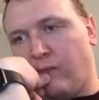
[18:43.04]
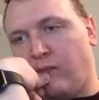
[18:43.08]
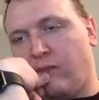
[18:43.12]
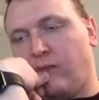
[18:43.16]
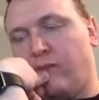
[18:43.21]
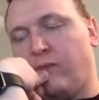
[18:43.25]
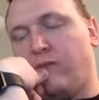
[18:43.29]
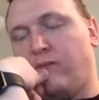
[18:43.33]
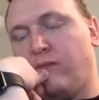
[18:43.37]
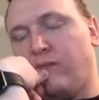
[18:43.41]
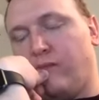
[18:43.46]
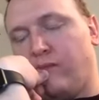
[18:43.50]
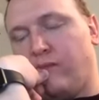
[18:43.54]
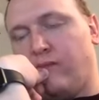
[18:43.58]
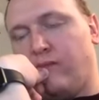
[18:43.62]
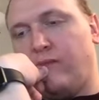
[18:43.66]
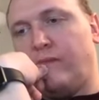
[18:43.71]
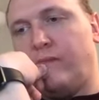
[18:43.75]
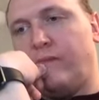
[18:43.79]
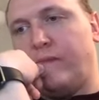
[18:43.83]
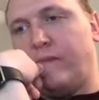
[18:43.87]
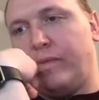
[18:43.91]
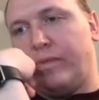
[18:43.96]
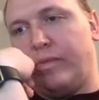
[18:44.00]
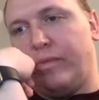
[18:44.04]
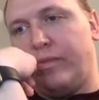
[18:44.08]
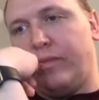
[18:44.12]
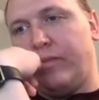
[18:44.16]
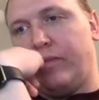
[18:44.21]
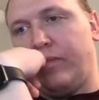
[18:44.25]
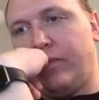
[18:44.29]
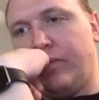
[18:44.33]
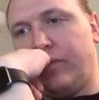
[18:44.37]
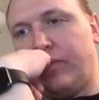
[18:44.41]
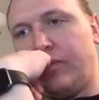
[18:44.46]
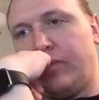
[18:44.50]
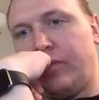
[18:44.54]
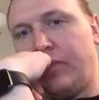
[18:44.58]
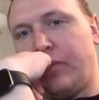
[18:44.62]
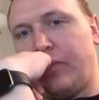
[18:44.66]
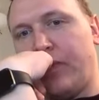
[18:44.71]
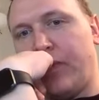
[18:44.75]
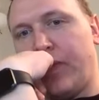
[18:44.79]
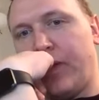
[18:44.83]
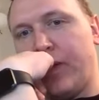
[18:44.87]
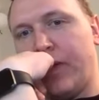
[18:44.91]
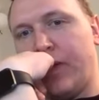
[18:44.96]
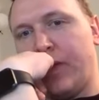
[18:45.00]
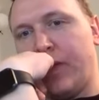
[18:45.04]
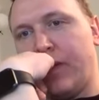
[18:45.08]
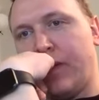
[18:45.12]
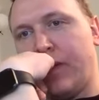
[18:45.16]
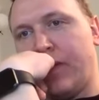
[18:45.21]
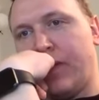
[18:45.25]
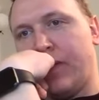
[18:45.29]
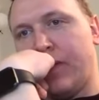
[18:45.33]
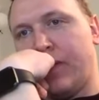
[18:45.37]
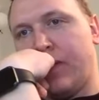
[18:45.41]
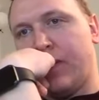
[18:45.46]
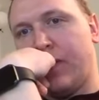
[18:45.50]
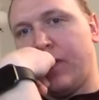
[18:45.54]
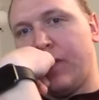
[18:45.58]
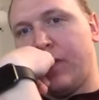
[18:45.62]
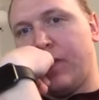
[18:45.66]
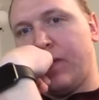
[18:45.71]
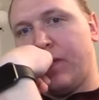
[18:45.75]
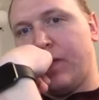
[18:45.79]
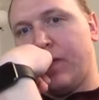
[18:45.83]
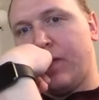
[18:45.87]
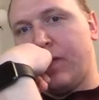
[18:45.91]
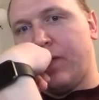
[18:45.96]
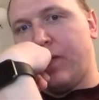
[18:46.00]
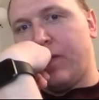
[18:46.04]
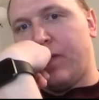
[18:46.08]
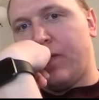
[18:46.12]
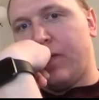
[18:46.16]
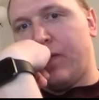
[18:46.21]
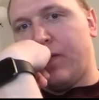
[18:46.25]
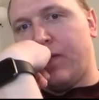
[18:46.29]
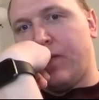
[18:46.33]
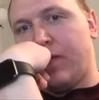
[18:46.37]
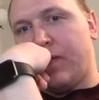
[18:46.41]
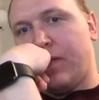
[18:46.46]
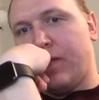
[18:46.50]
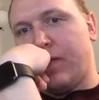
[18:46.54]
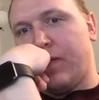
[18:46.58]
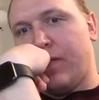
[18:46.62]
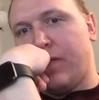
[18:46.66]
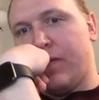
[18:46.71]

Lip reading: (silent)